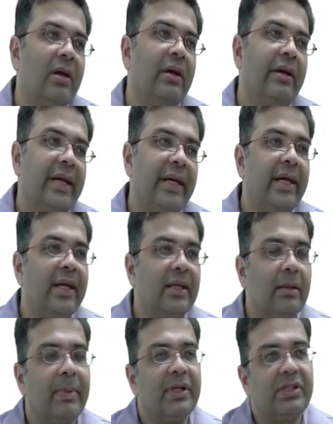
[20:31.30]
radiating
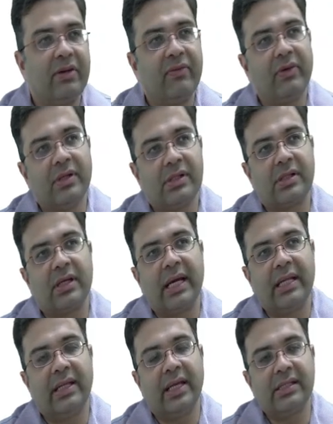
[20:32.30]
the patient first
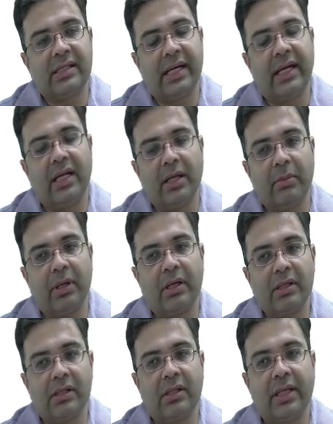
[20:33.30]
and then stenting
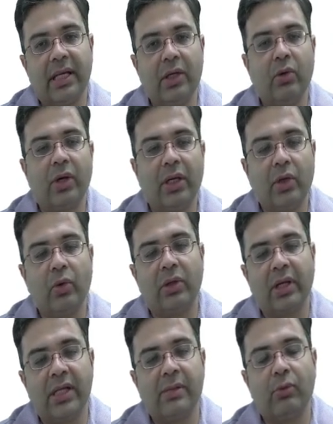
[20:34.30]
because then you can
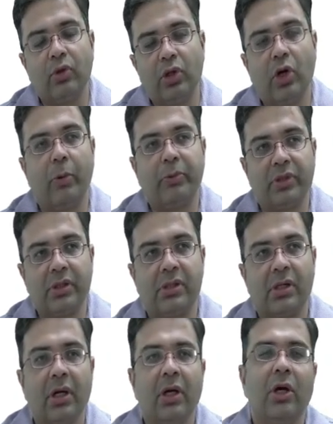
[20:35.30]
utilize both the options